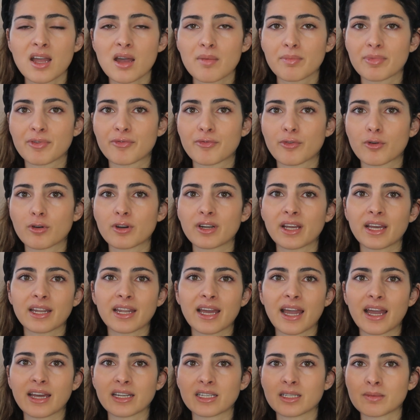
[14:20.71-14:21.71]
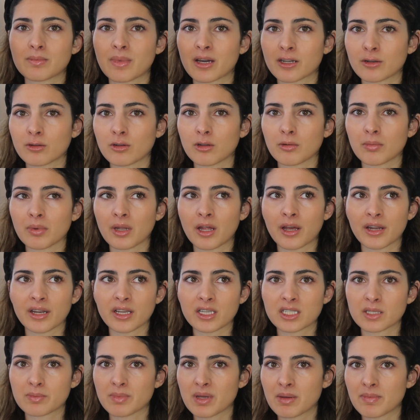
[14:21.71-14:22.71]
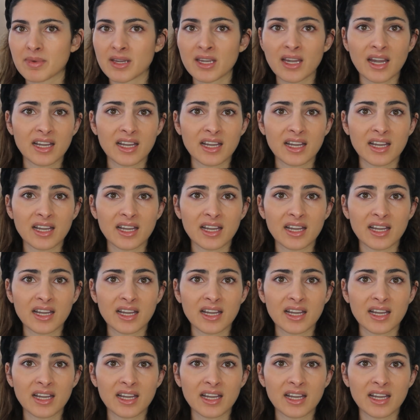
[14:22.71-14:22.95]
before that had the manolo blahnik BB.